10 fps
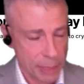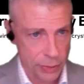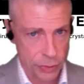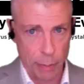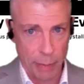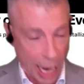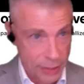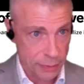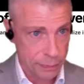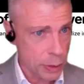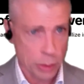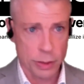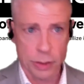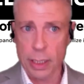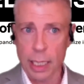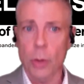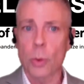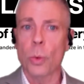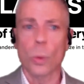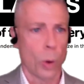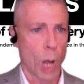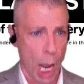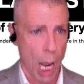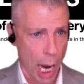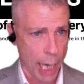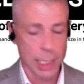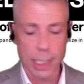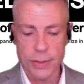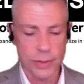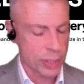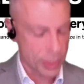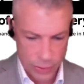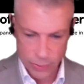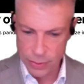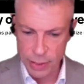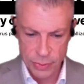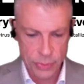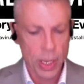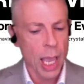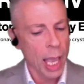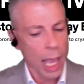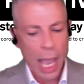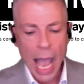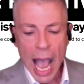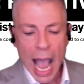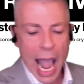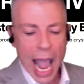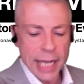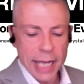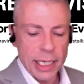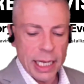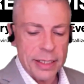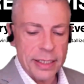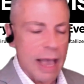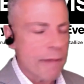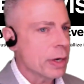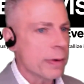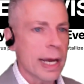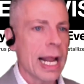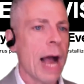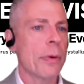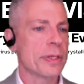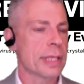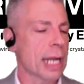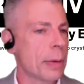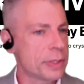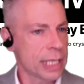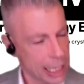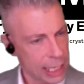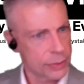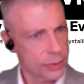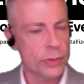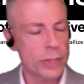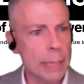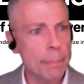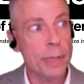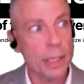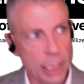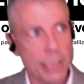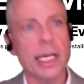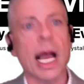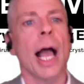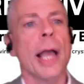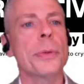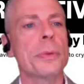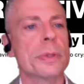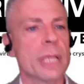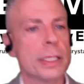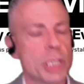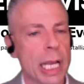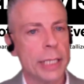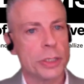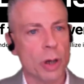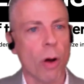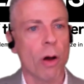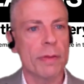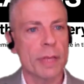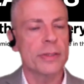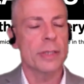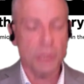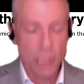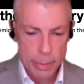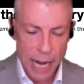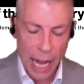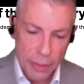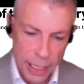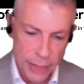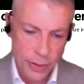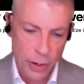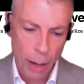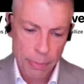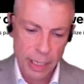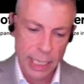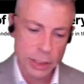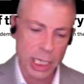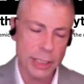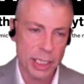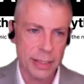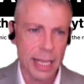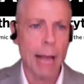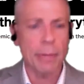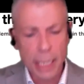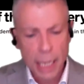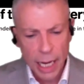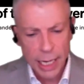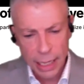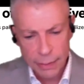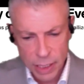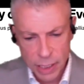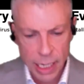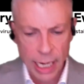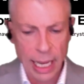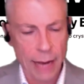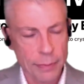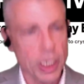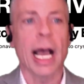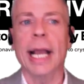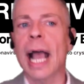disturbing. As a futurist, you're like, wait, this is. And in 7 or 8 hours that I was getting sleep, the entire world had changed. All of the assumptions about how things had operated had changed. And this happened night after night after night.